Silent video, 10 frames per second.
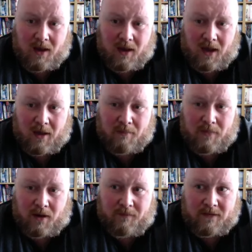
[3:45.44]

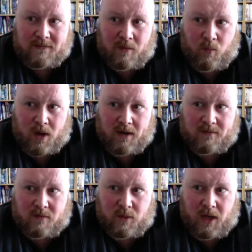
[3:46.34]
I think in some
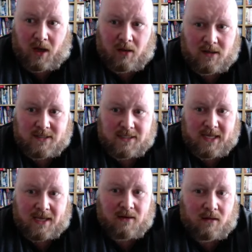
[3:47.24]
ways that we're harnessing
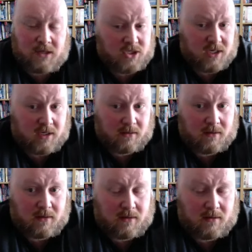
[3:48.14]
technology
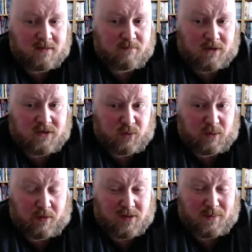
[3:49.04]
as much as we
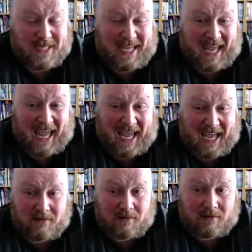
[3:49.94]
possibly
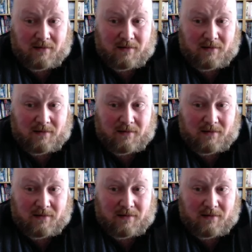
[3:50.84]
can.